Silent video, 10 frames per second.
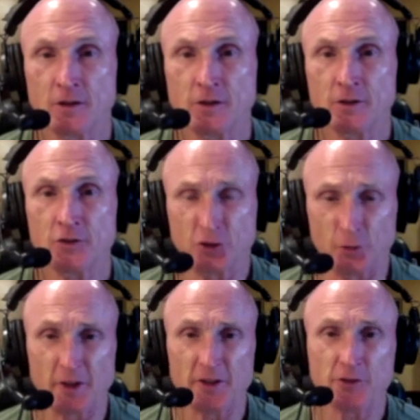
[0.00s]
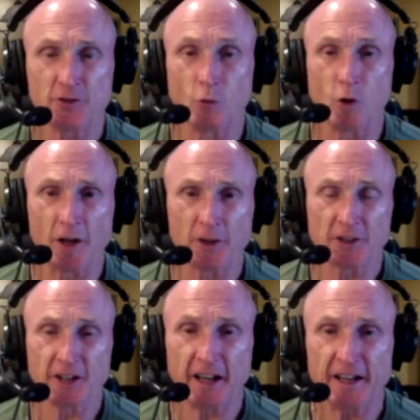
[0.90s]
you can reduce water
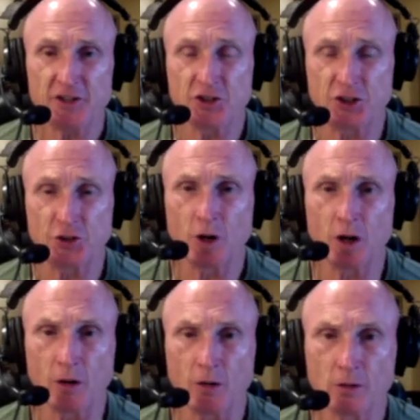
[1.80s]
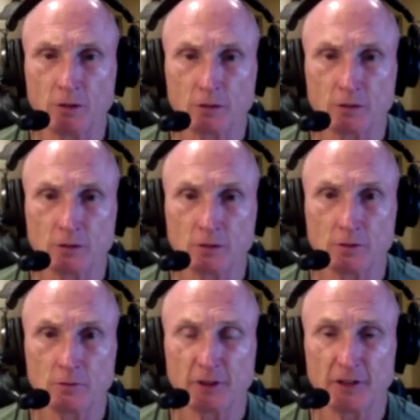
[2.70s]
to H two O,
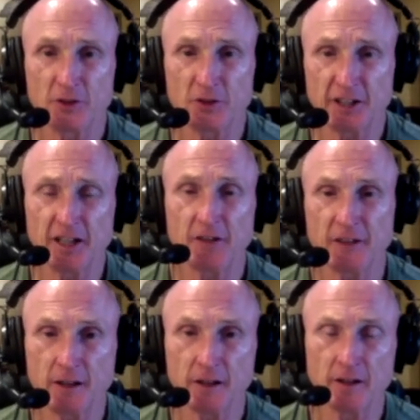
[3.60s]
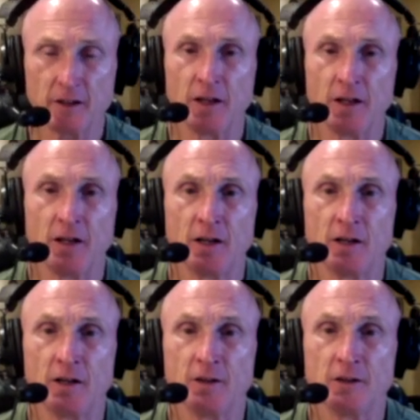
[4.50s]
but if you take the
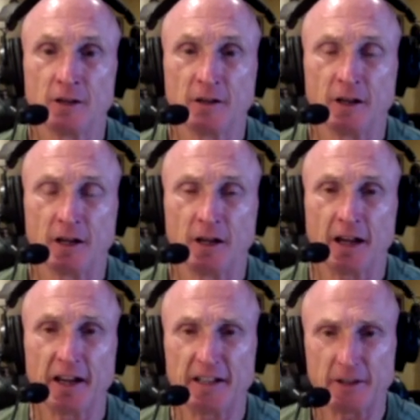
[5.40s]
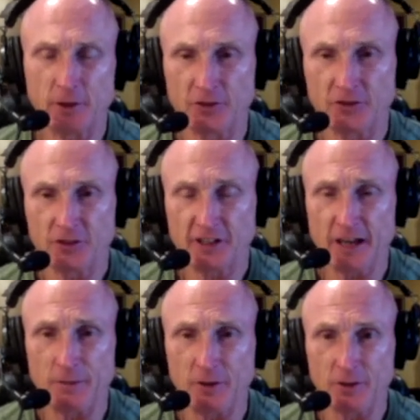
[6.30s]
Uh, any of those
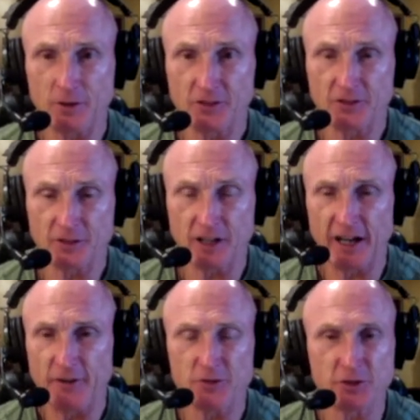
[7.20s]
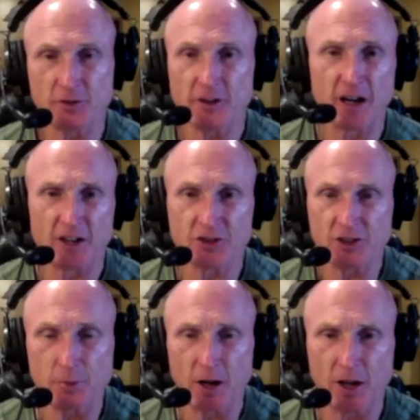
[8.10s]
chemicals, the hydrogen or the oxygen
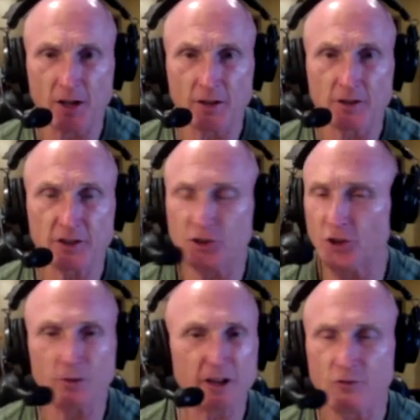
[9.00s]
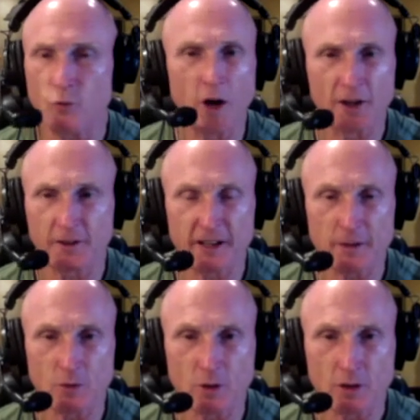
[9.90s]
apart, you don't have water
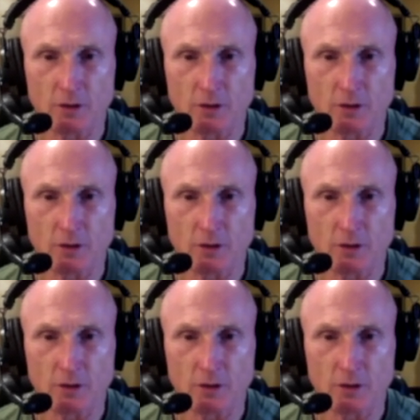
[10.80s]
anymore.